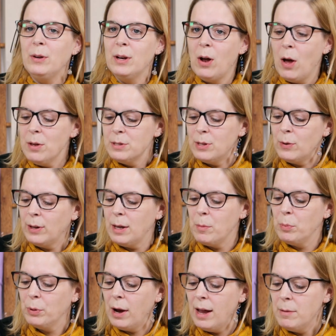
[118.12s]
can also
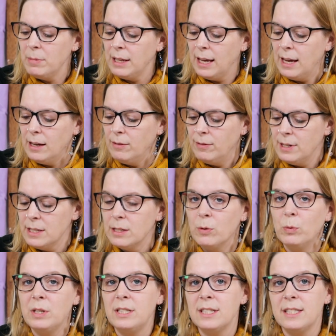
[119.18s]
get primed canvas,
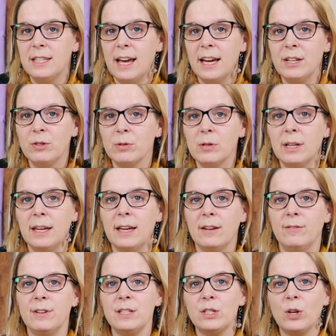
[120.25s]
which is natural
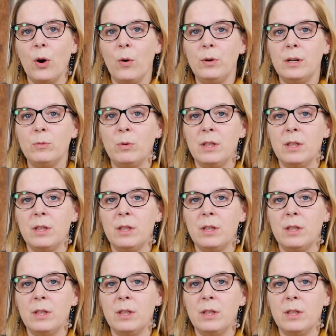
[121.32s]
canvas coated